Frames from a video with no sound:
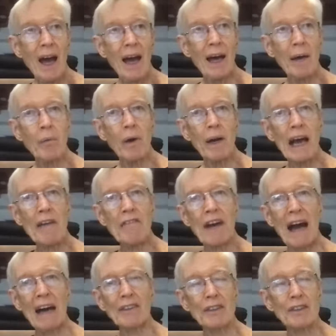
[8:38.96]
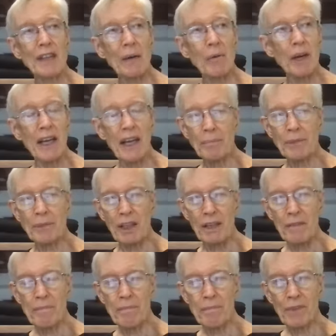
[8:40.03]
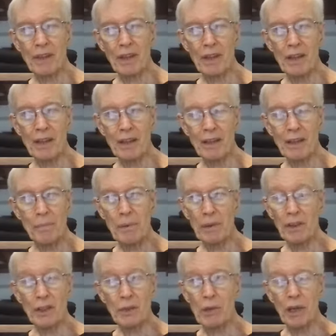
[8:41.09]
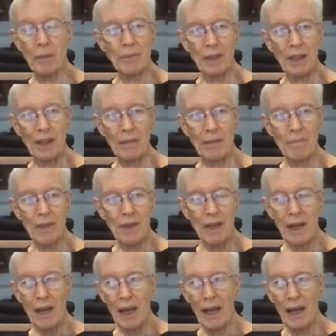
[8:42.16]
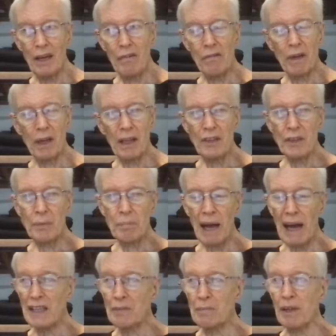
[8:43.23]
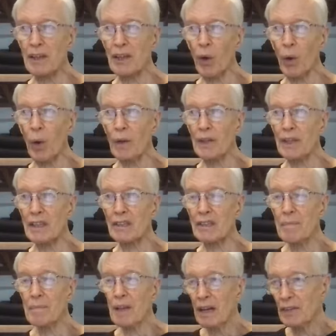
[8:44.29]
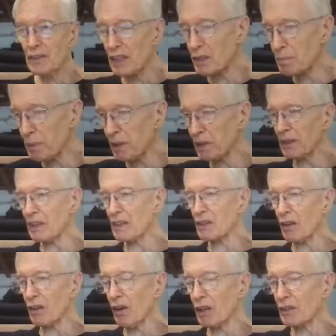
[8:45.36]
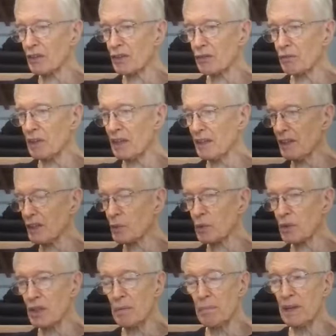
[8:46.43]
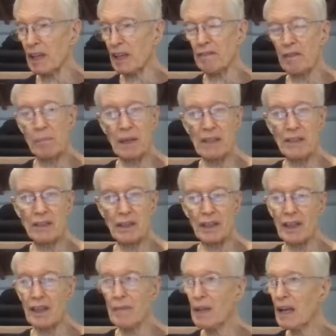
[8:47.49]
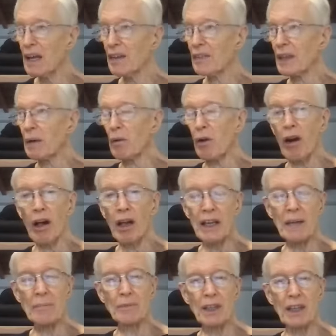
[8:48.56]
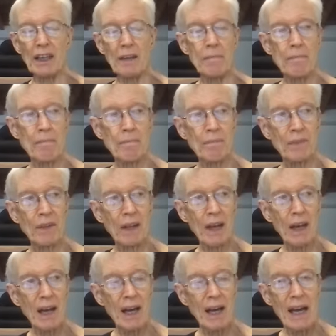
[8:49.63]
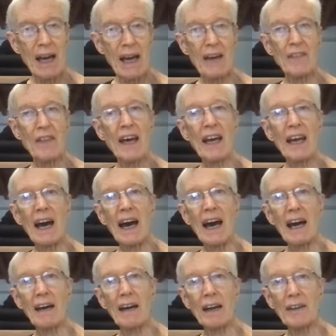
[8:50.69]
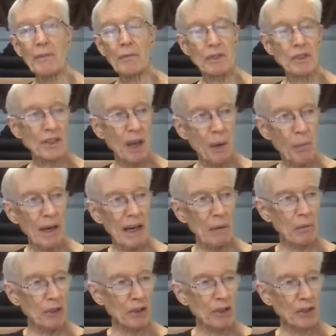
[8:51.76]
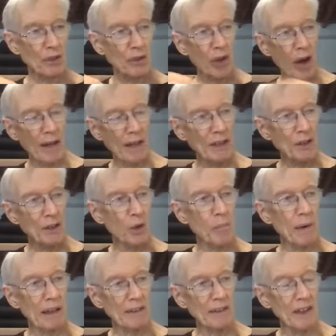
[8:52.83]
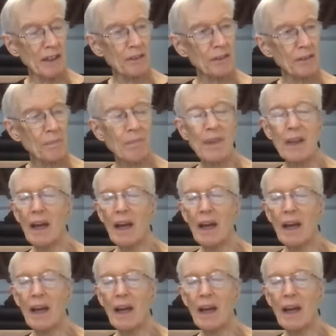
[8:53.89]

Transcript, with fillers: And what I found is they were empty. The buildings were empty. And it really surprised me that all these these buildings along the street, and this was in the middle of a big city, they were all empty. And then I was someone I was talking to about this.